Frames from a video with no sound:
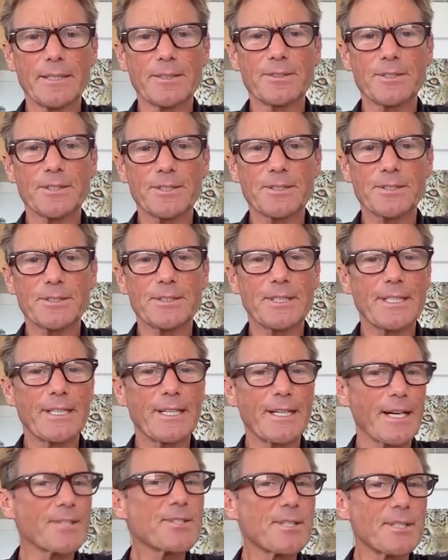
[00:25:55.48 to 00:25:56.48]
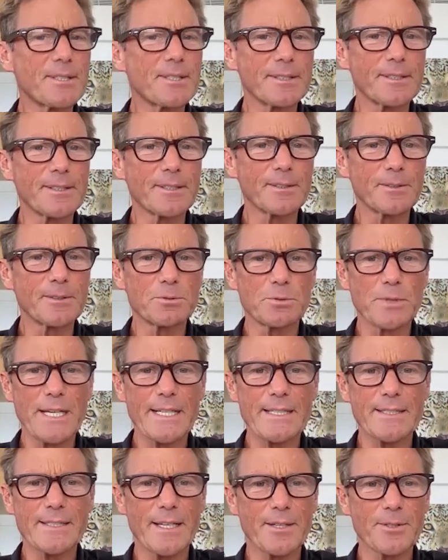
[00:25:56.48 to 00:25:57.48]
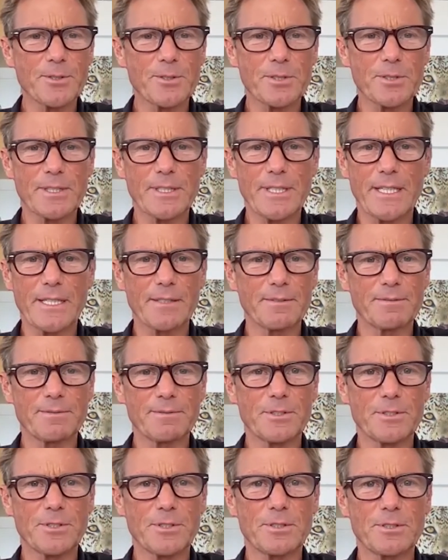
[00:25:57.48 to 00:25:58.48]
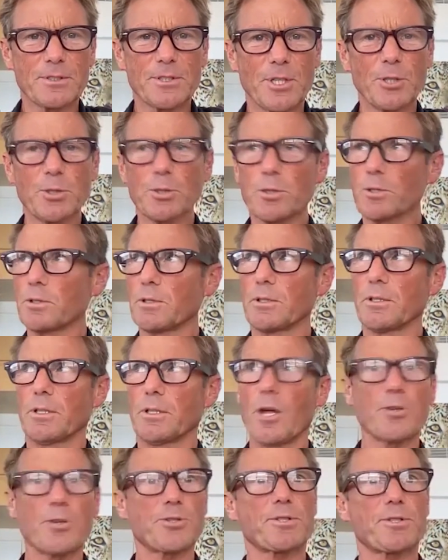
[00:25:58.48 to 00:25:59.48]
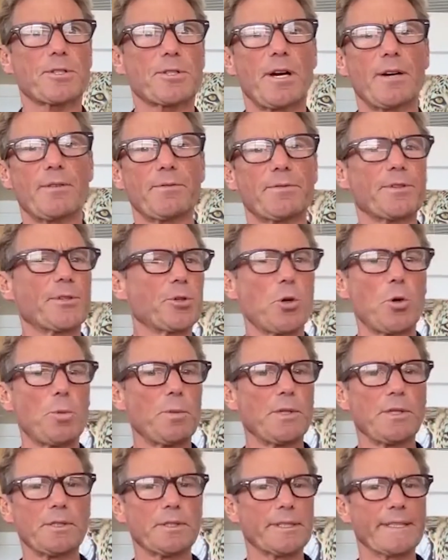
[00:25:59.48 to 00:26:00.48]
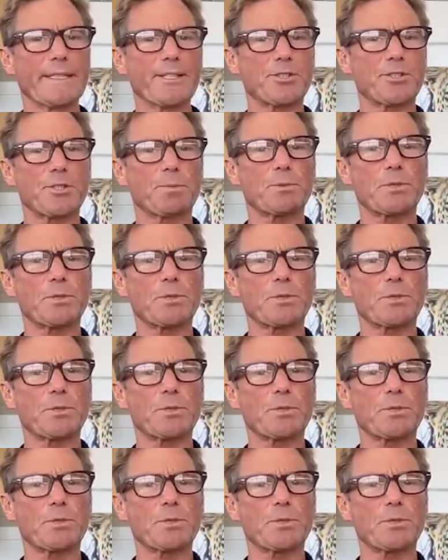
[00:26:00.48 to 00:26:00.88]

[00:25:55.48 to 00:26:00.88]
just gutted, right down to a kind of total loss of the normal leadership